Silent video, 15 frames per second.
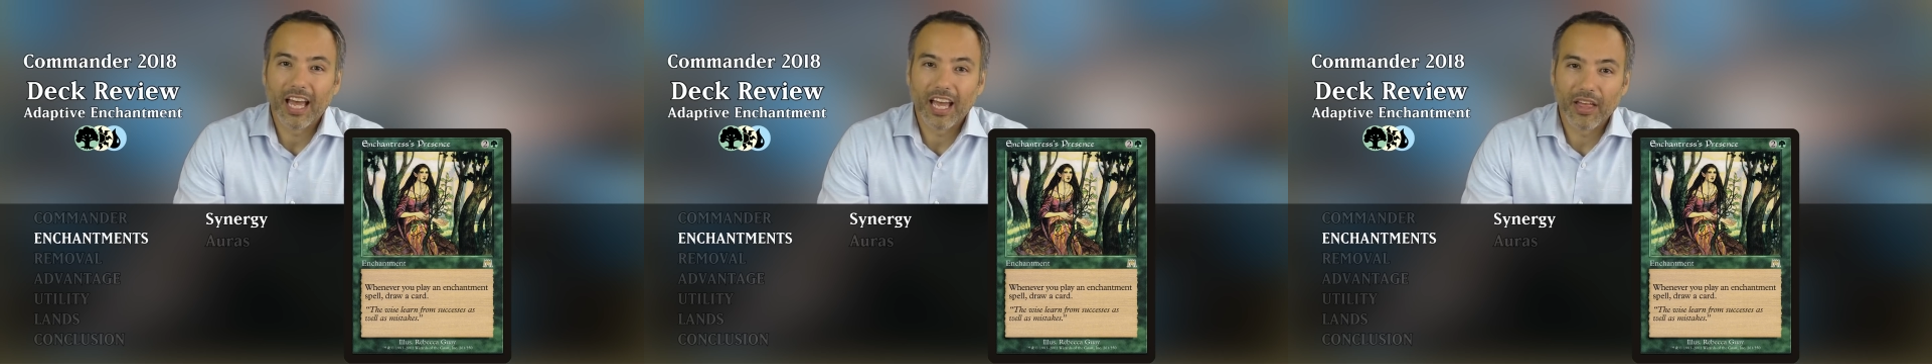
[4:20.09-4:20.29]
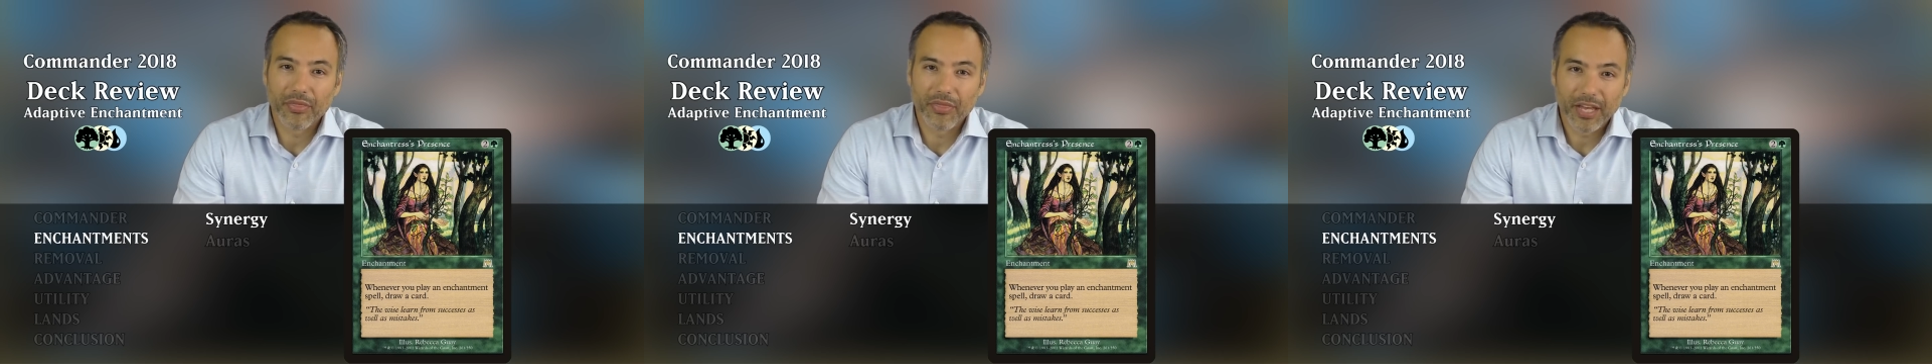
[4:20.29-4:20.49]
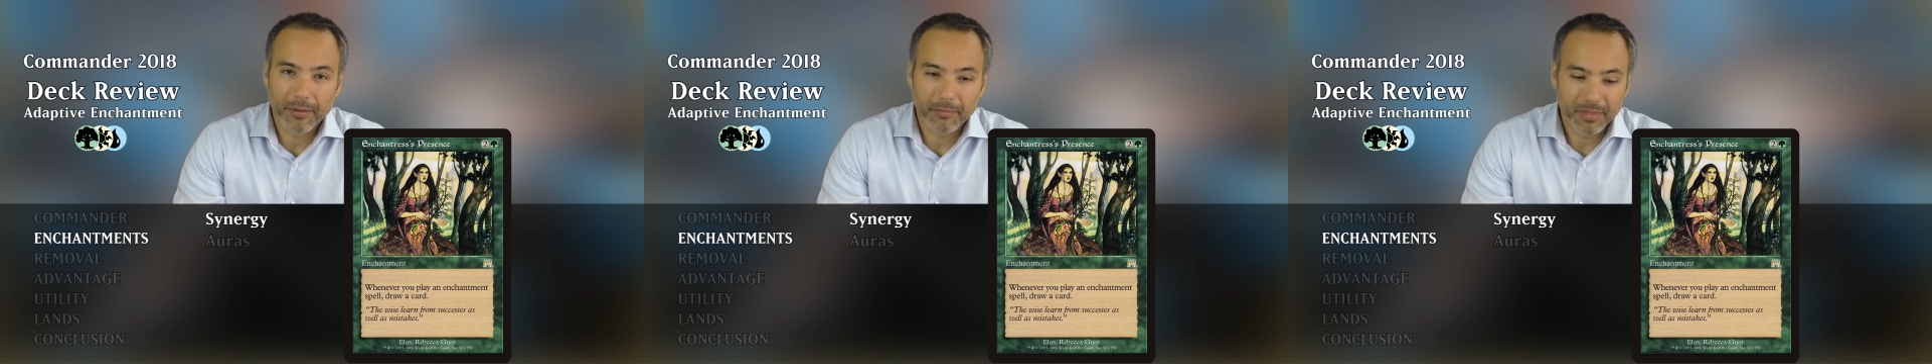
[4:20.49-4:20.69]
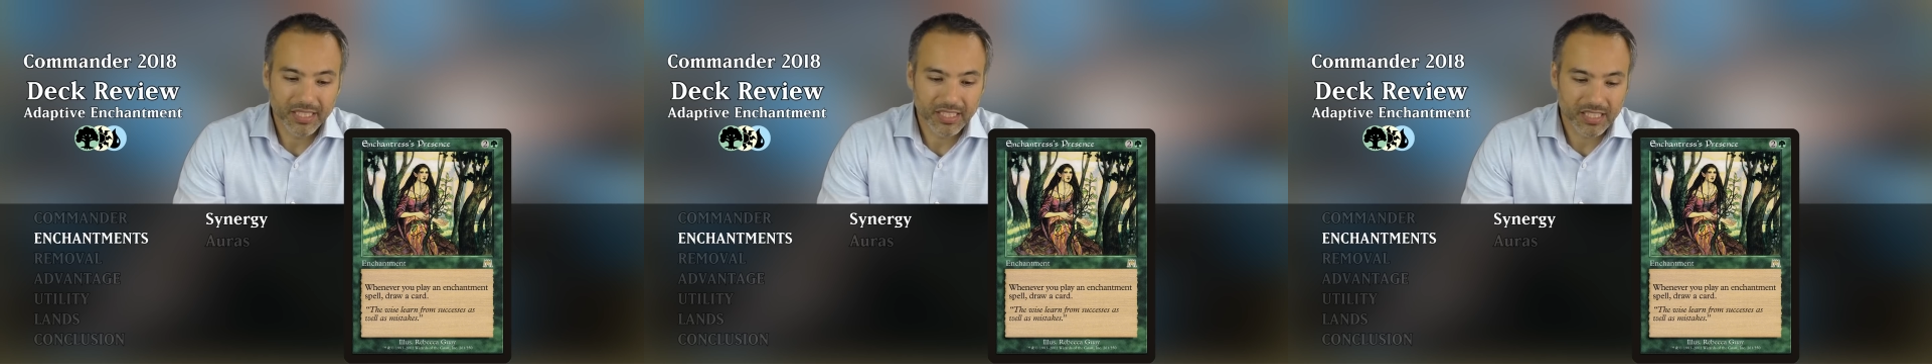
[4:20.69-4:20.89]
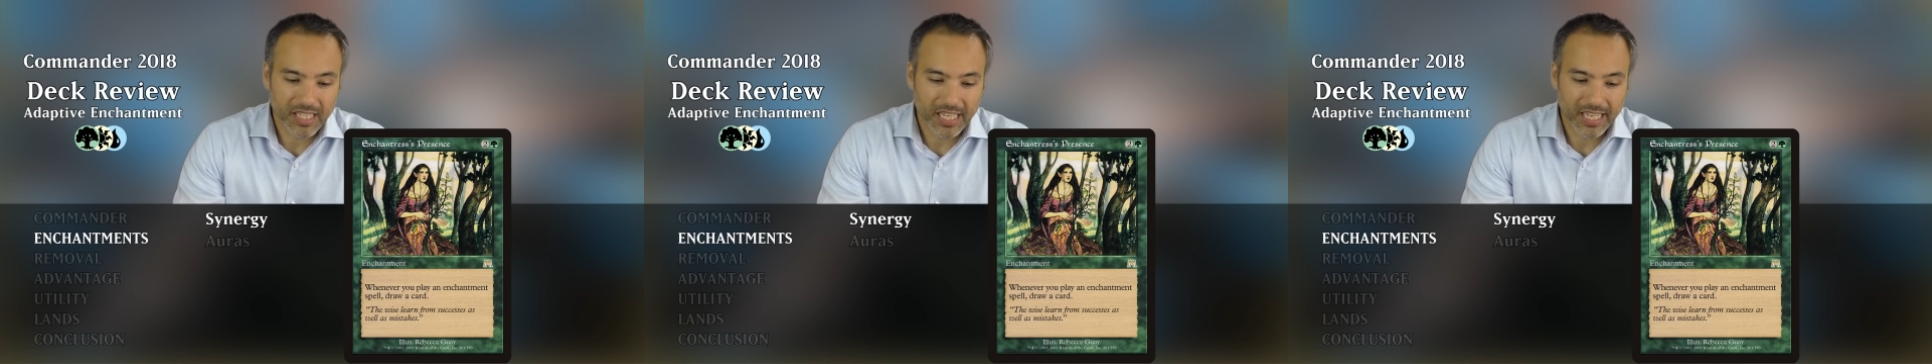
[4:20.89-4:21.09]
and that
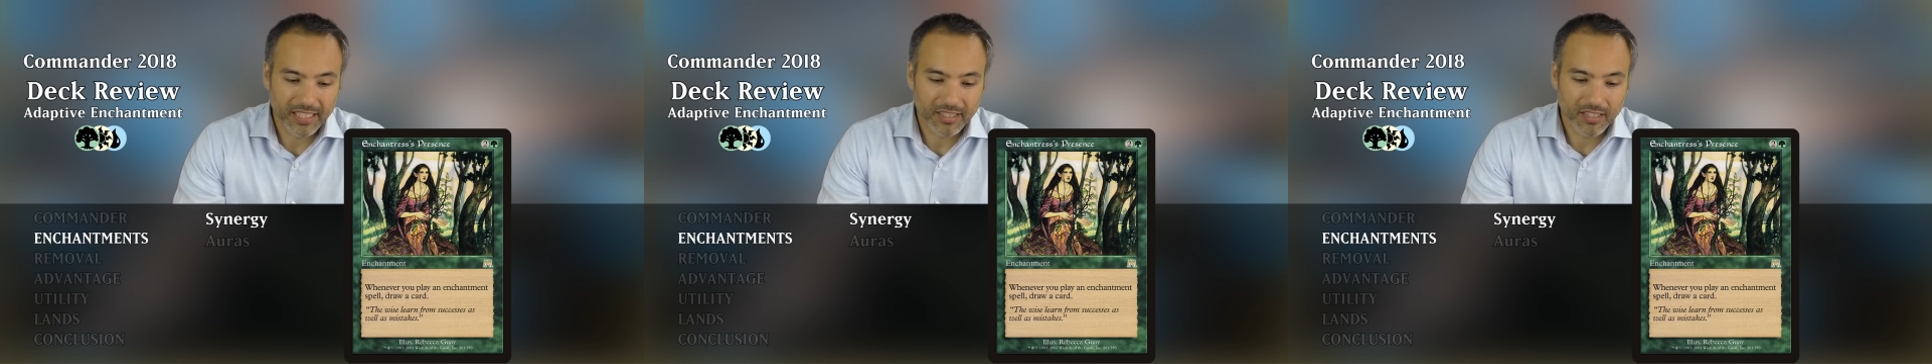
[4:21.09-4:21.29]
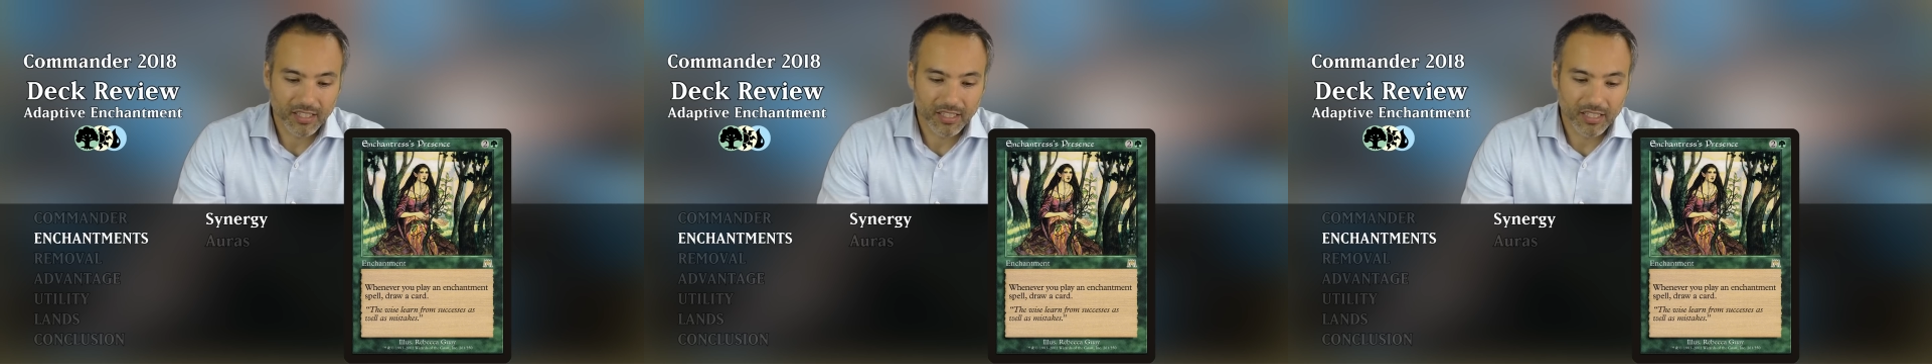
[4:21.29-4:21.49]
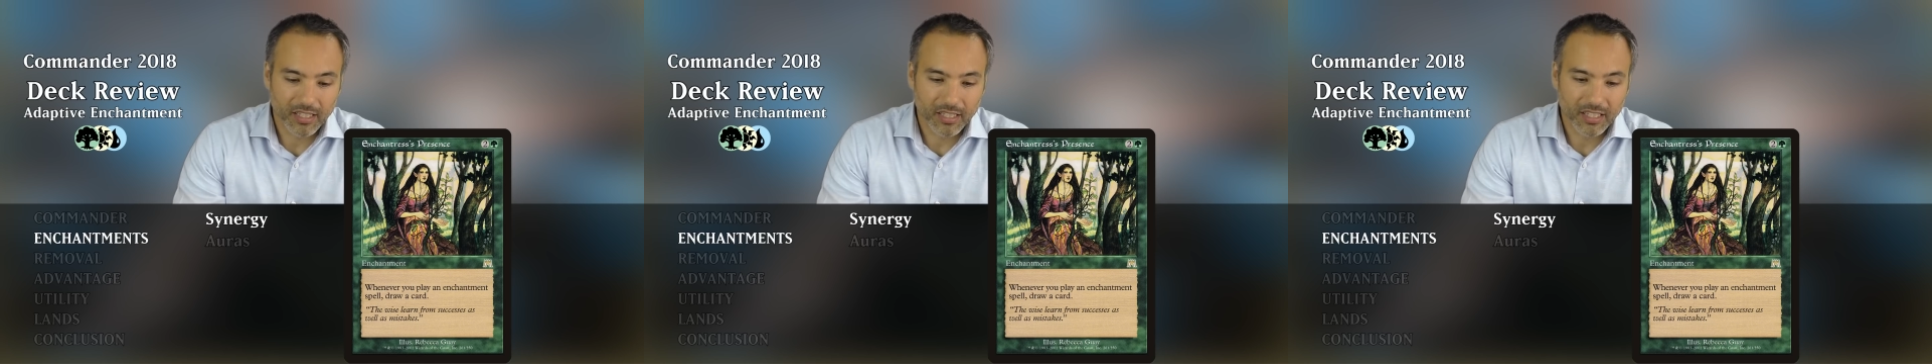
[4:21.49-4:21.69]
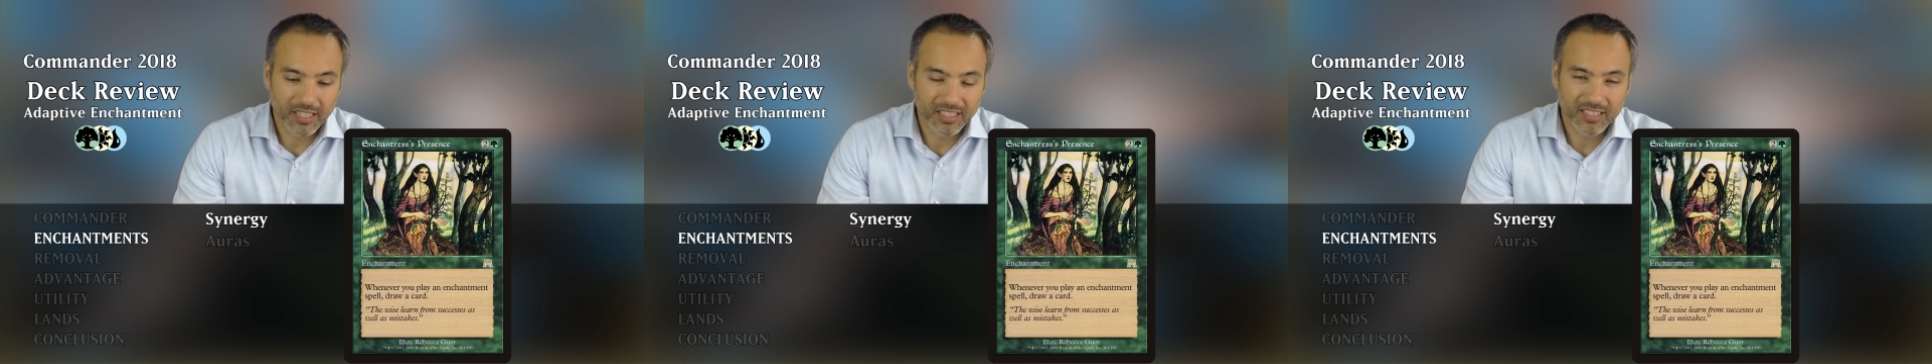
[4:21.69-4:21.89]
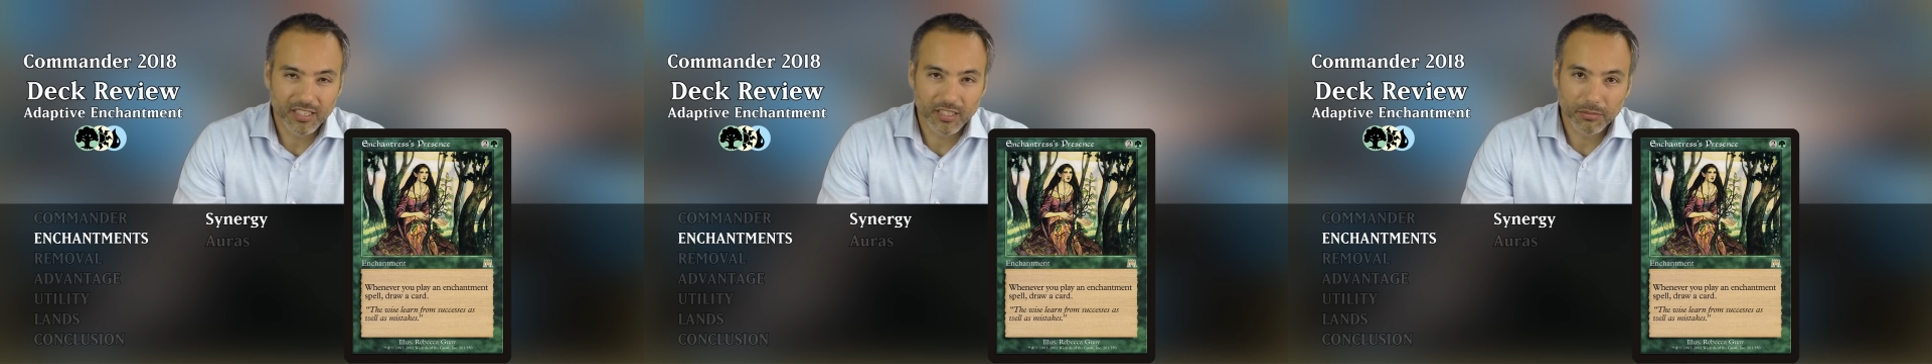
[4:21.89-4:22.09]
means that
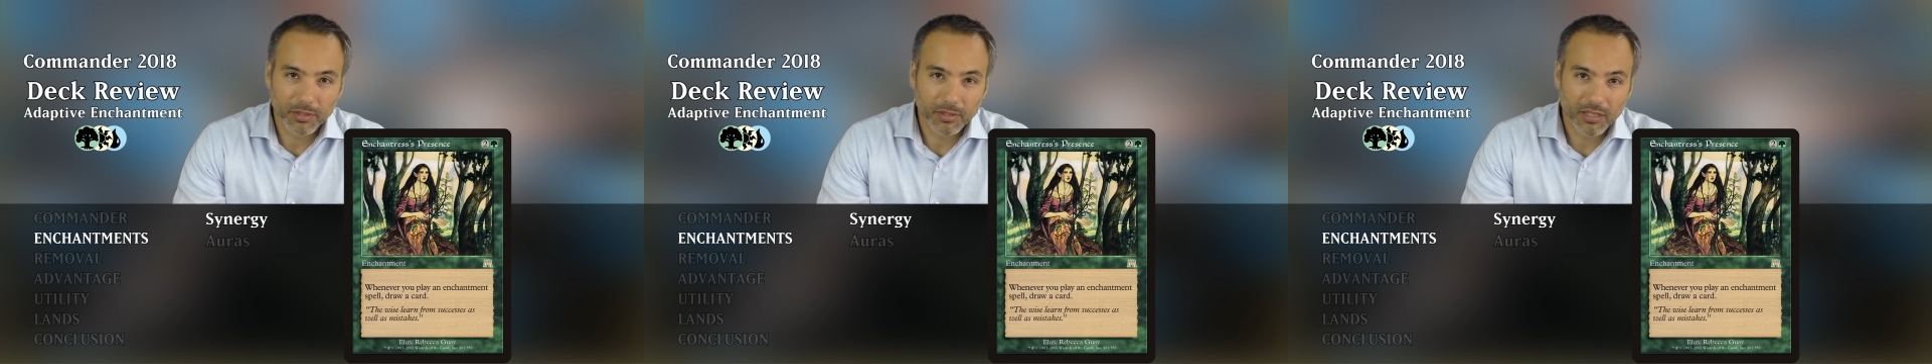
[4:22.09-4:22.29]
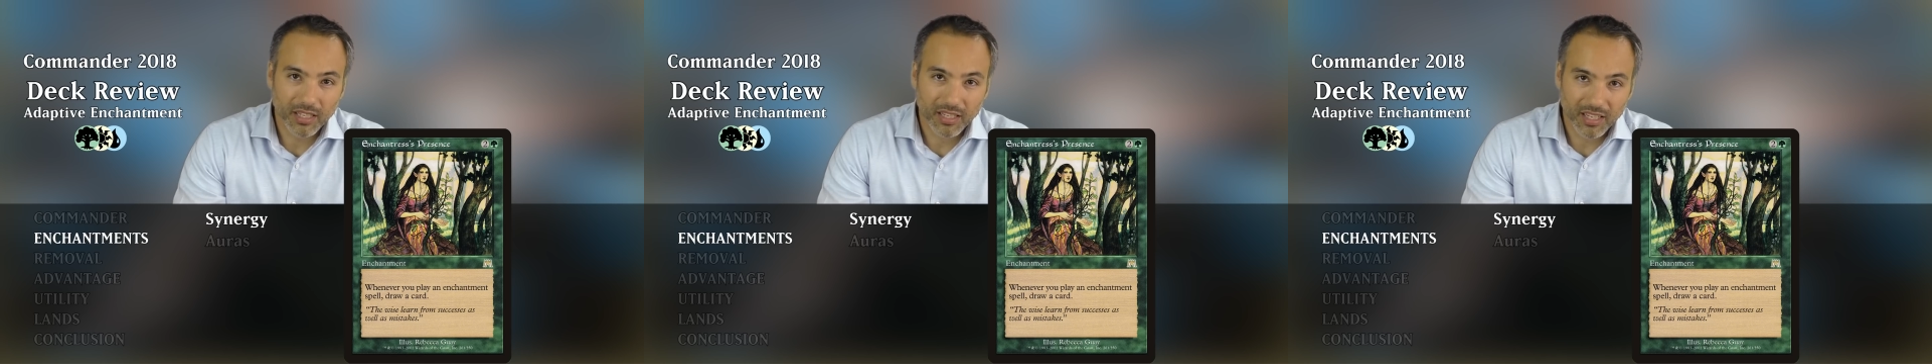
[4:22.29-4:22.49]
it's going to be